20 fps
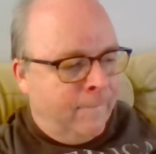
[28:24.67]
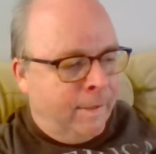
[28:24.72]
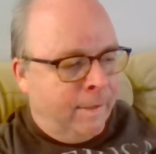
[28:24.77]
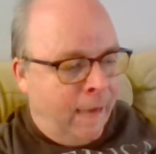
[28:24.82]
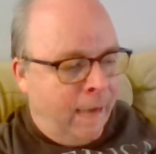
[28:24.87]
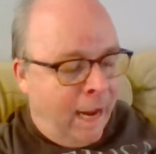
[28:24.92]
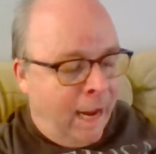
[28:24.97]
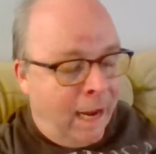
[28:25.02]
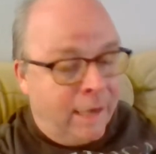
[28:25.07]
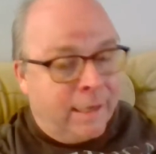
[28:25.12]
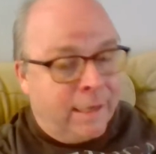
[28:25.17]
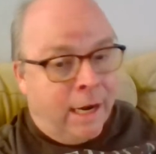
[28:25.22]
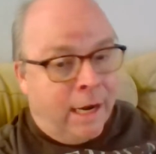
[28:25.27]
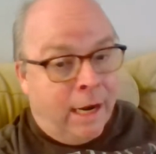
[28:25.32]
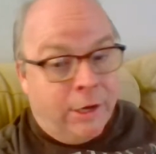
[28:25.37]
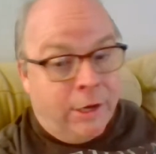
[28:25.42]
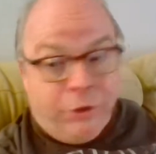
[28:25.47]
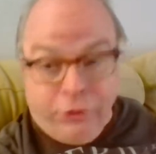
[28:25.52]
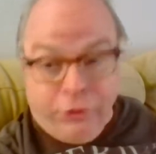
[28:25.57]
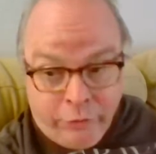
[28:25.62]
dad
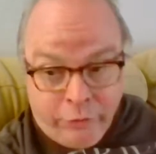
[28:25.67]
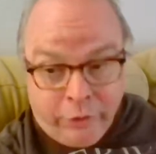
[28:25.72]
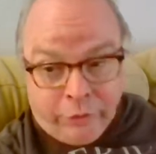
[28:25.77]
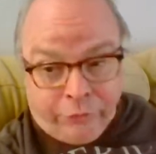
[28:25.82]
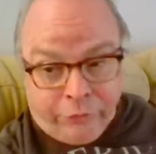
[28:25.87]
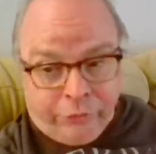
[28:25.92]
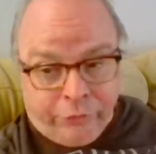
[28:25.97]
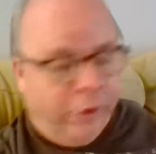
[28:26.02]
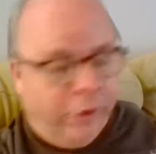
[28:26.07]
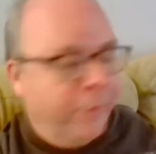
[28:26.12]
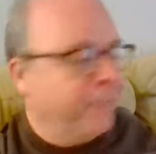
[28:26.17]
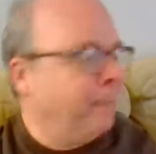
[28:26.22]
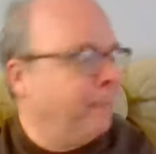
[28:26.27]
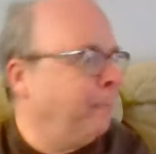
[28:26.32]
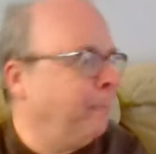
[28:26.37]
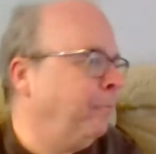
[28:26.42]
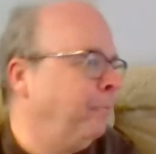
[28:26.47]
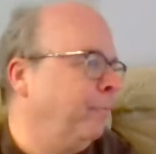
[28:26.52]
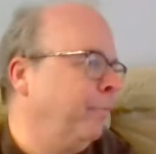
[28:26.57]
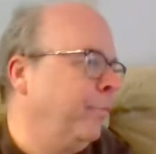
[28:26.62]
died 2 years ago,
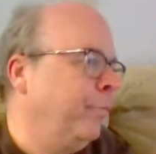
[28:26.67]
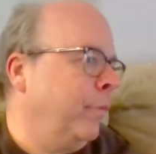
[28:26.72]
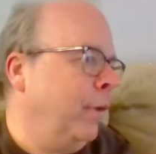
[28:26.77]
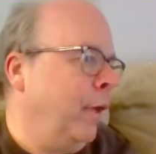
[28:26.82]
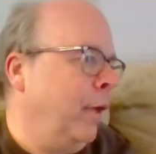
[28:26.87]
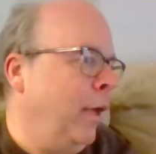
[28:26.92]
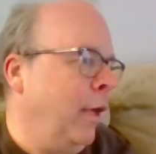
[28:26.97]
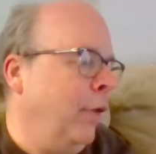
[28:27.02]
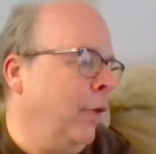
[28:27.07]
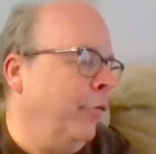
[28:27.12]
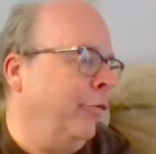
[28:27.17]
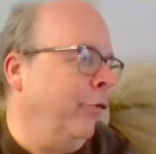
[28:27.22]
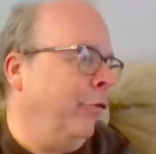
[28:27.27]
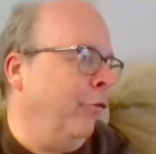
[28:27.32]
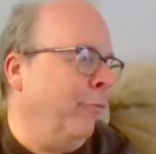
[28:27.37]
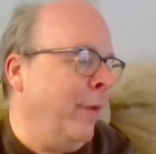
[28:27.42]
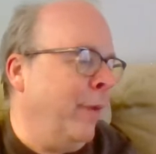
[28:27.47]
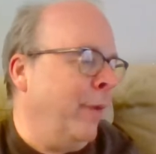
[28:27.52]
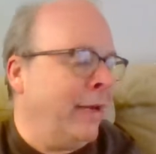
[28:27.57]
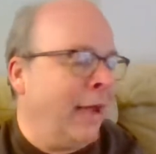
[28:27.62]
and so
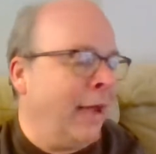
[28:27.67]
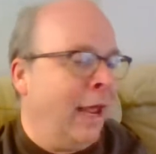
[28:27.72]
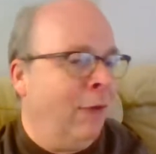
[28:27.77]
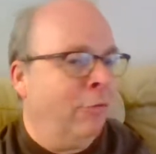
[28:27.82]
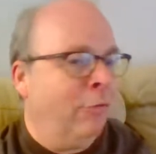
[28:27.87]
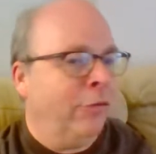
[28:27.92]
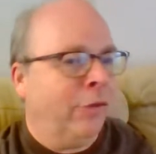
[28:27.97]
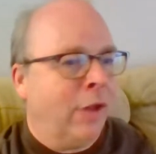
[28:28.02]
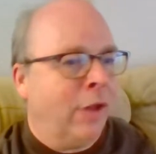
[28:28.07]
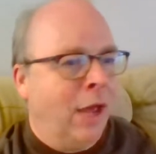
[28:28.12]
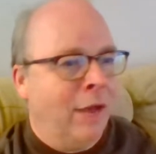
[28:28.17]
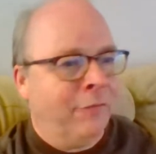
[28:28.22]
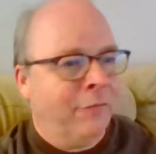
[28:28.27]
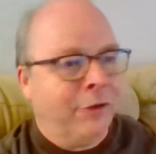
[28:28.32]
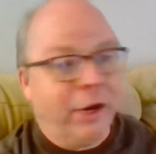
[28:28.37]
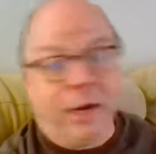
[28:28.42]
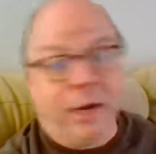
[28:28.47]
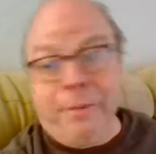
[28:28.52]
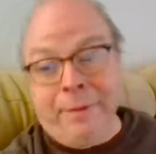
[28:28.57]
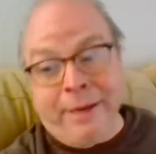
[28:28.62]
if my dad was alive
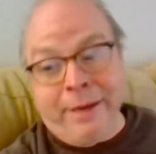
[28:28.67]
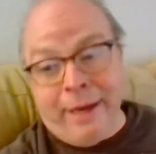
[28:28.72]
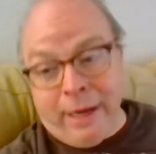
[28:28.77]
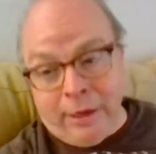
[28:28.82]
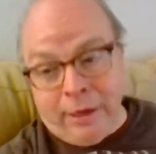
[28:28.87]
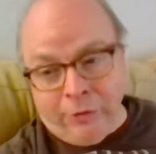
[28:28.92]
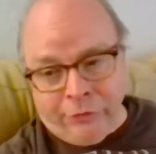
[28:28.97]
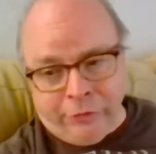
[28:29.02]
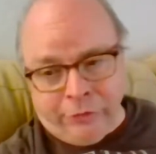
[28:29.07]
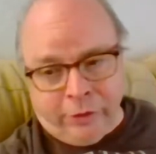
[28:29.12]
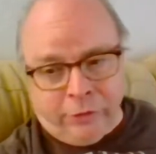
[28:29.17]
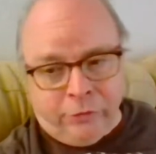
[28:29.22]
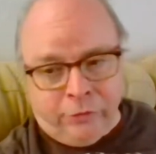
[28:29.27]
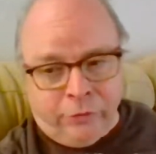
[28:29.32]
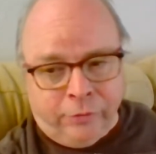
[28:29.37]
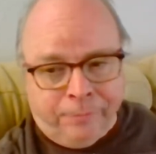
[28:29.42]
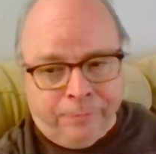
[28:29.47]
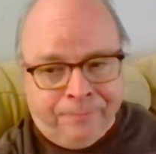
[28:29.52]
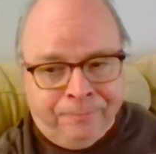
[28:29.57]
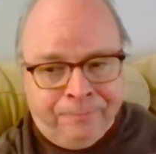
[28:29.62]
today, he'd be 86.